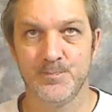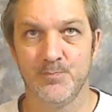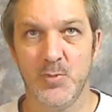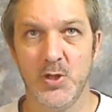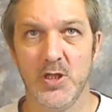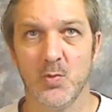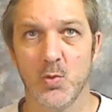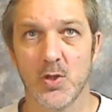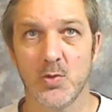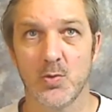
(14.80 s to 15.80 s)
put in a
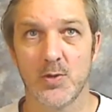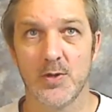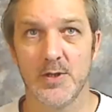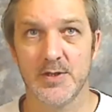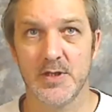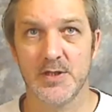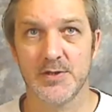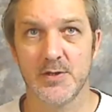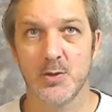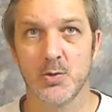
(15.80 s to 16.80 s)
work order at
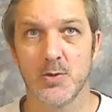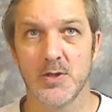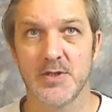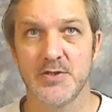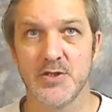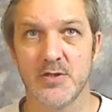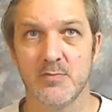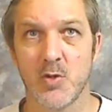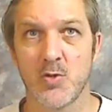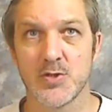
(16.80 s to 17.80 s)
the local General
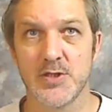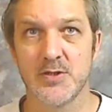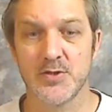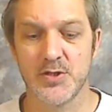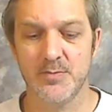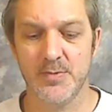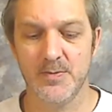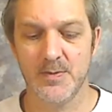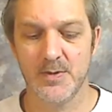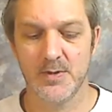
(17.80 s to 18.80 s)
Motors dealership,
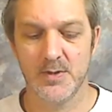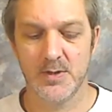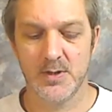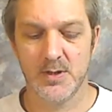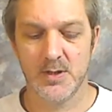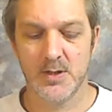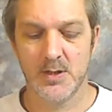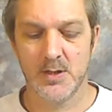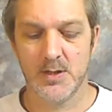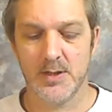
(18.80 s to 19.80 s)

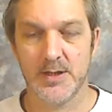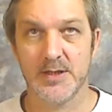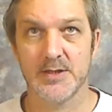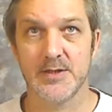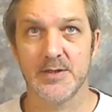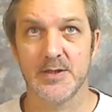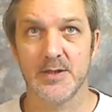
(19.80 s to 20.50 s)
and